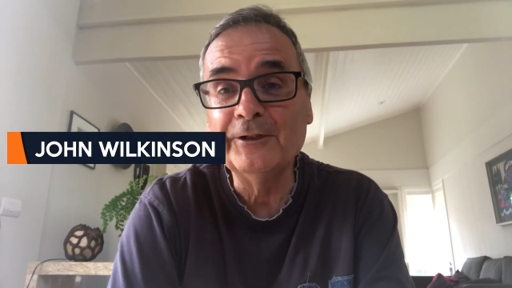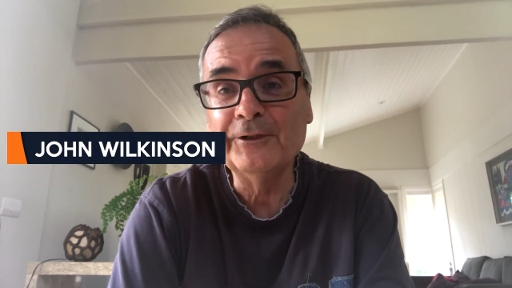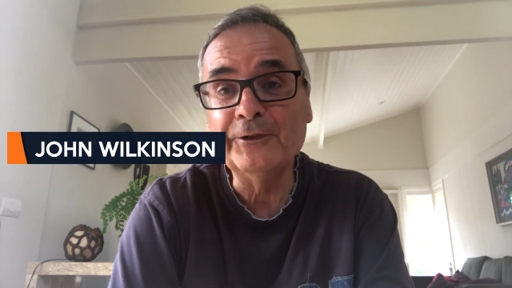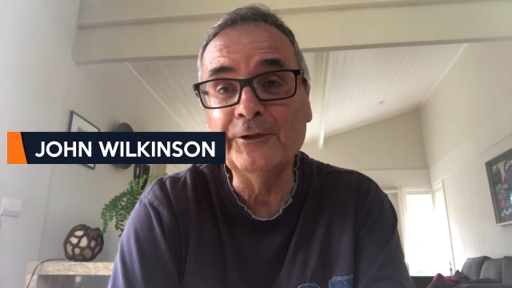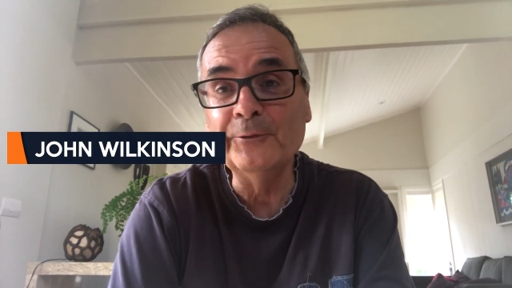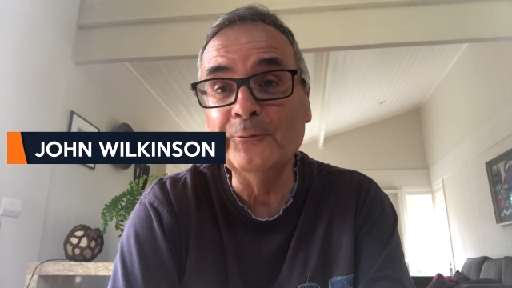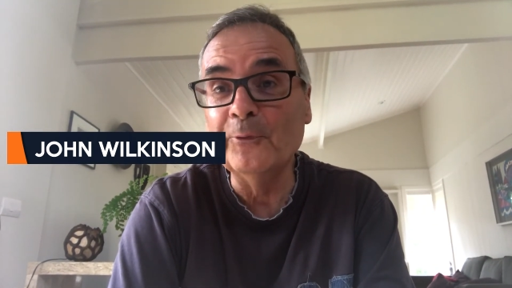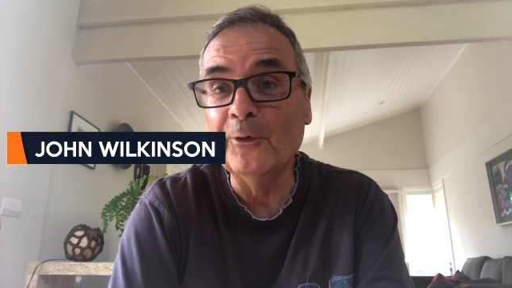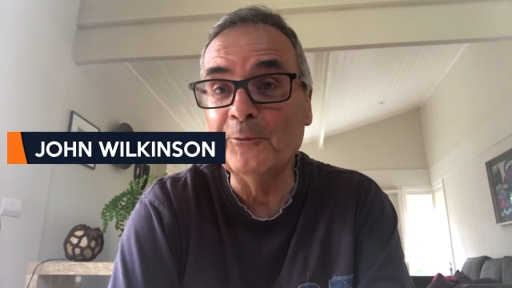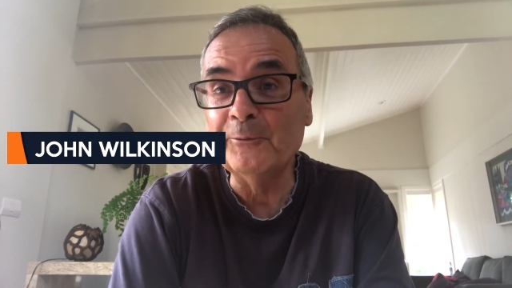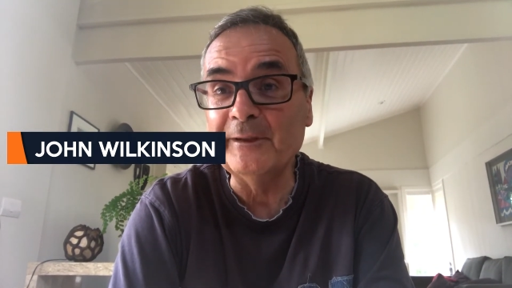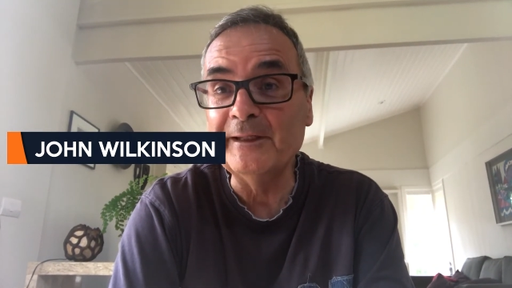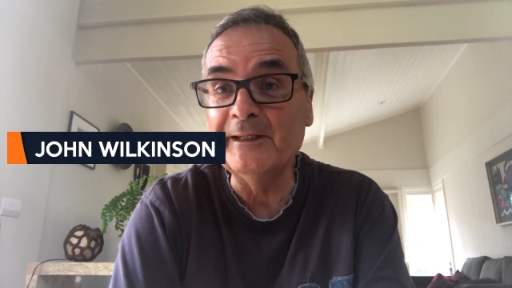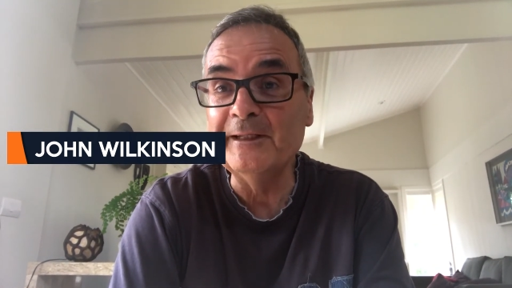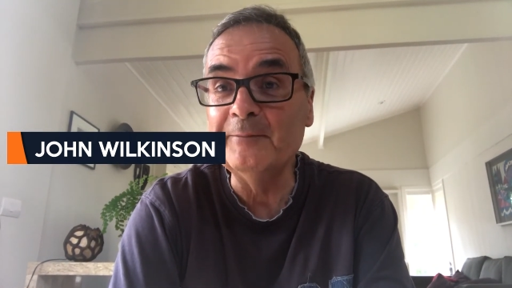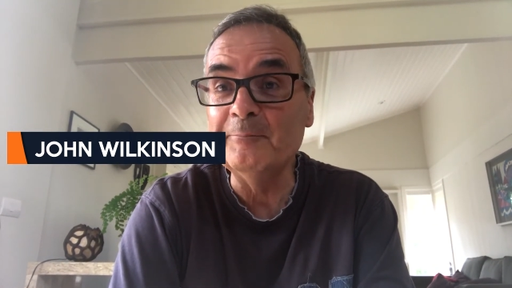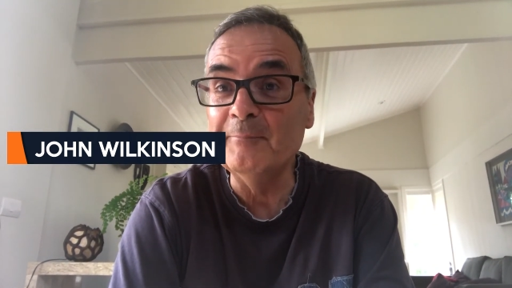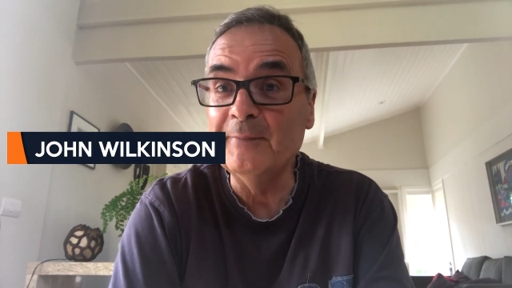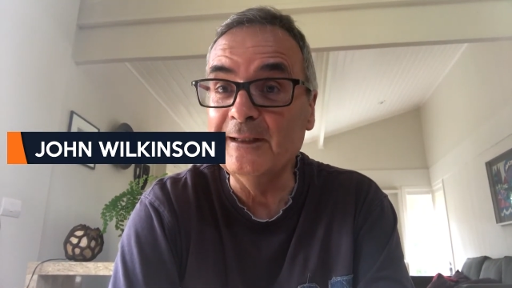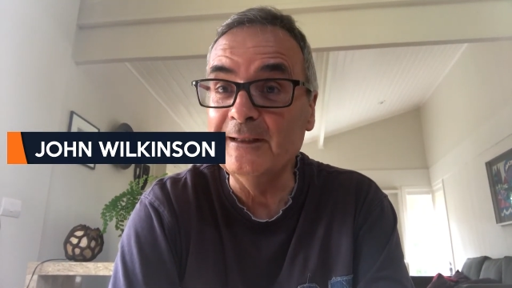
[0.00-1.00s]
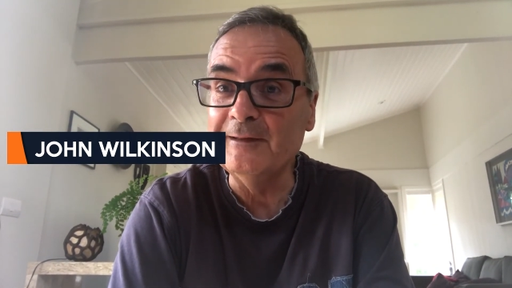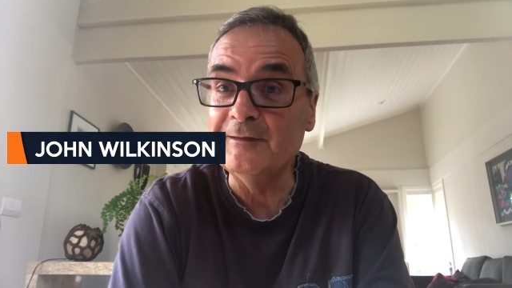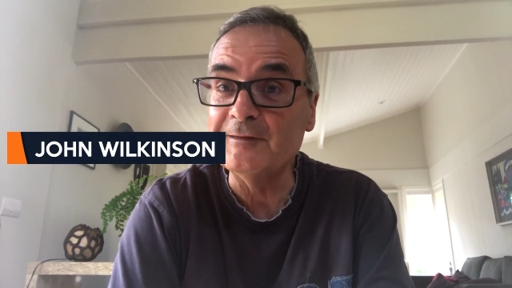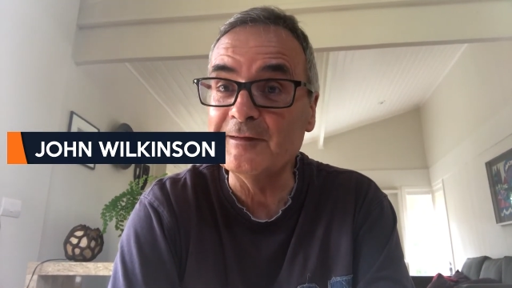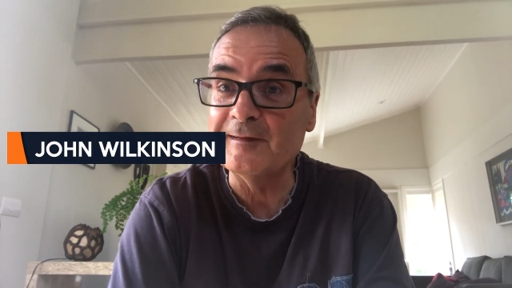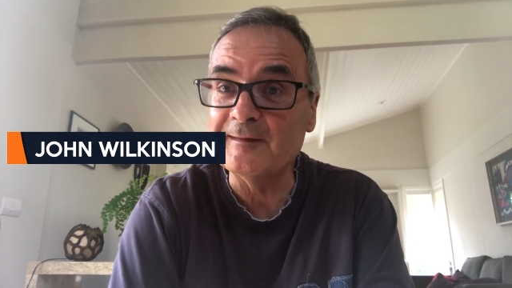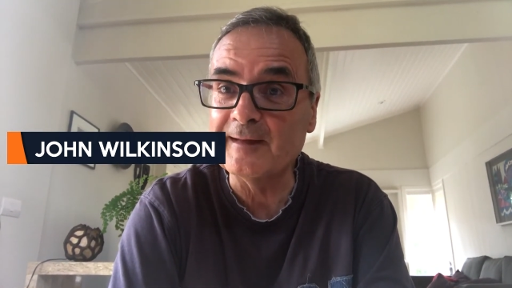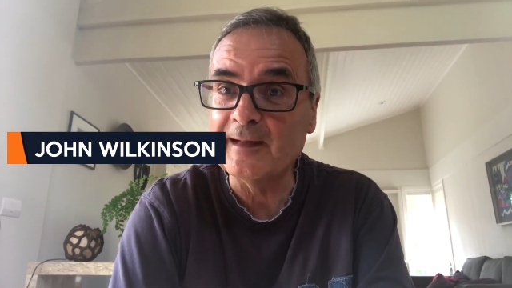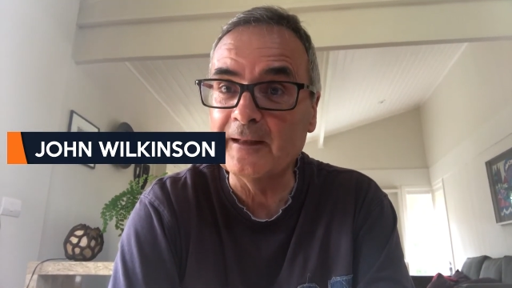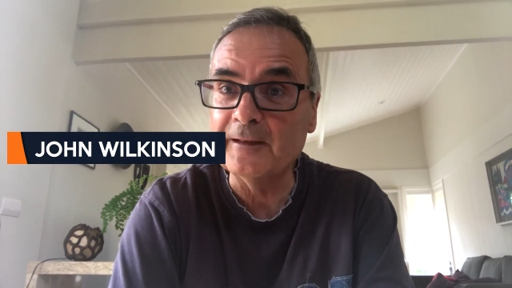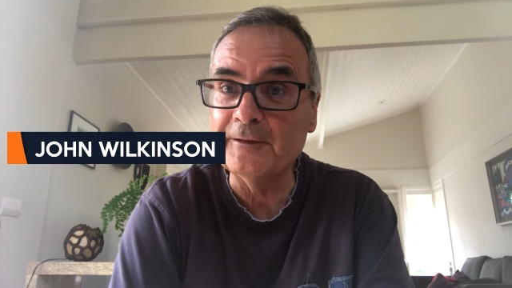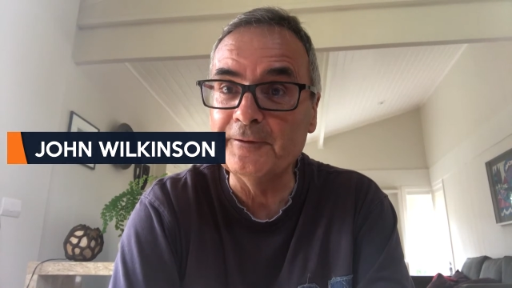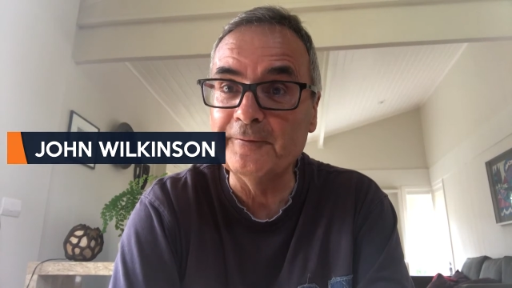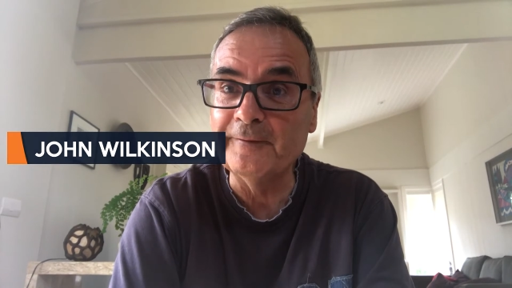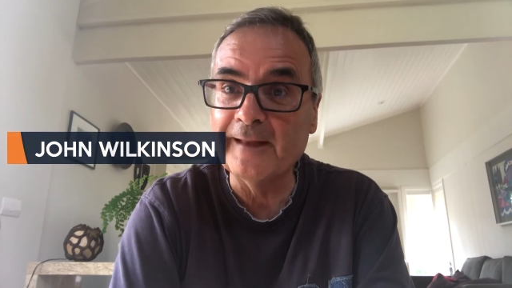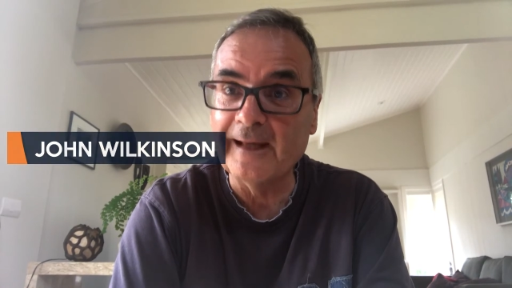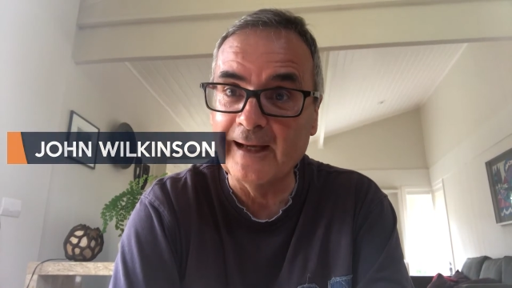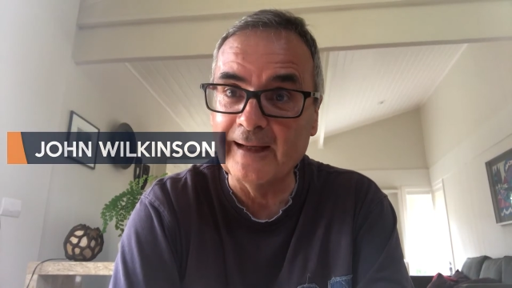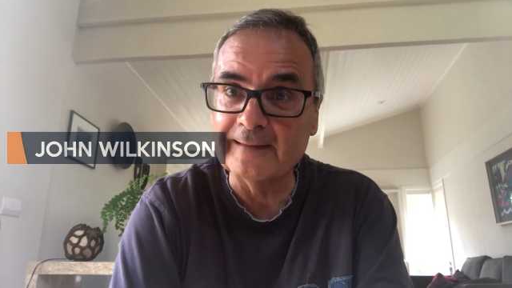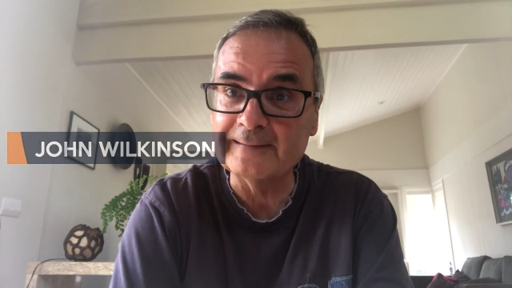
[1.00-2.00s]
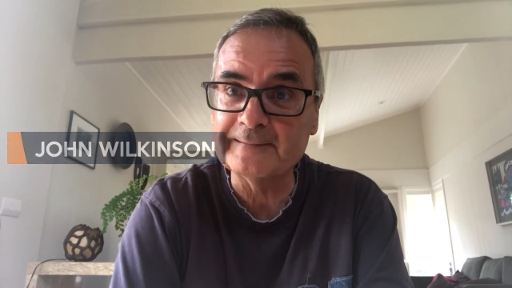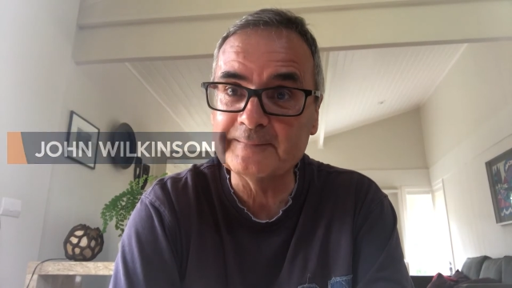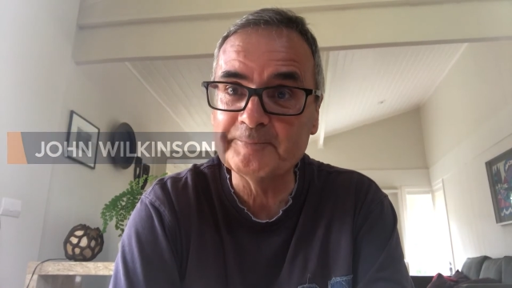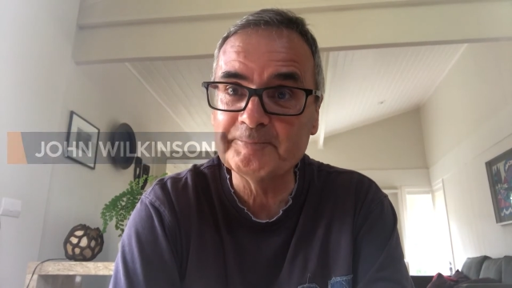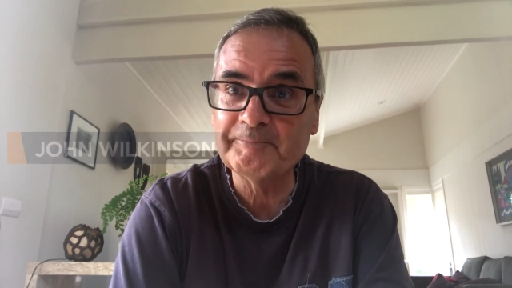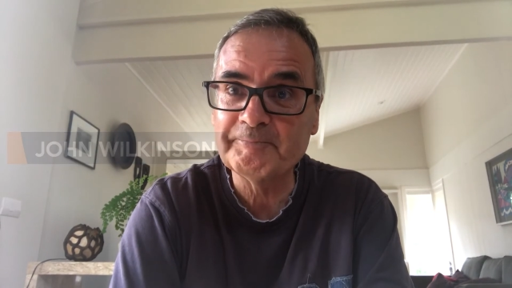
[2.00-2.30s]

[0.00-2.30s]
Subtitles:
you won't need me to tell you that.